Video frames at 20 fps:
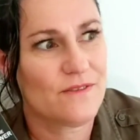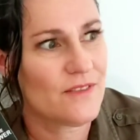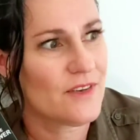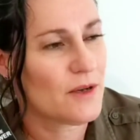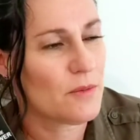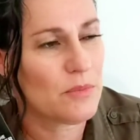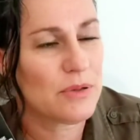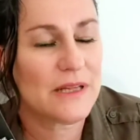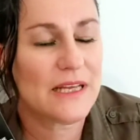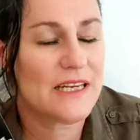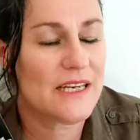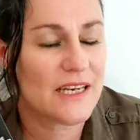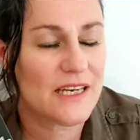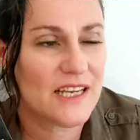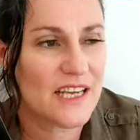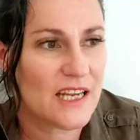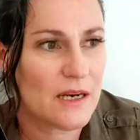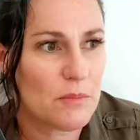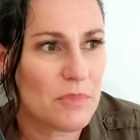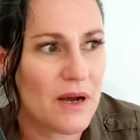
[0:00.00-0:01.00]
complete it and
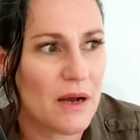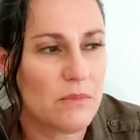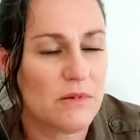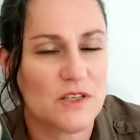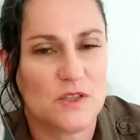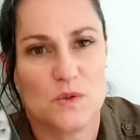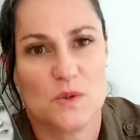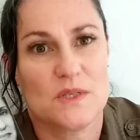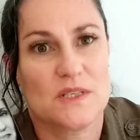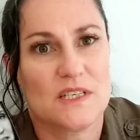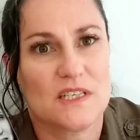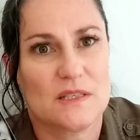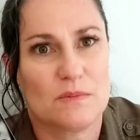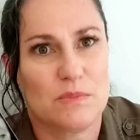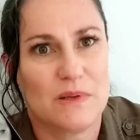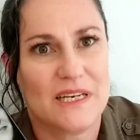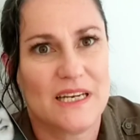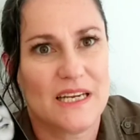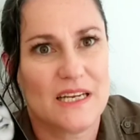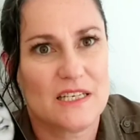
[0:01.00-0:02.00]
get it published was to
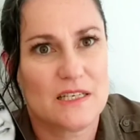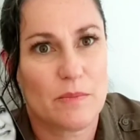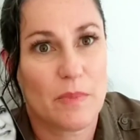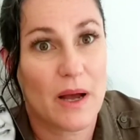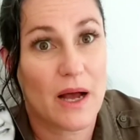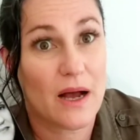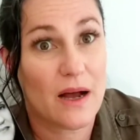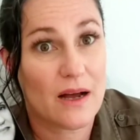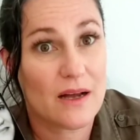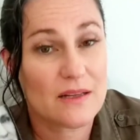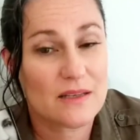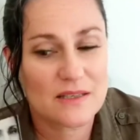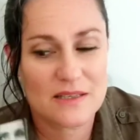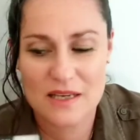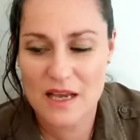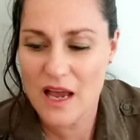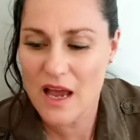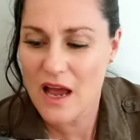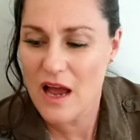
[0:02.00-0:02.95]
split it into parts.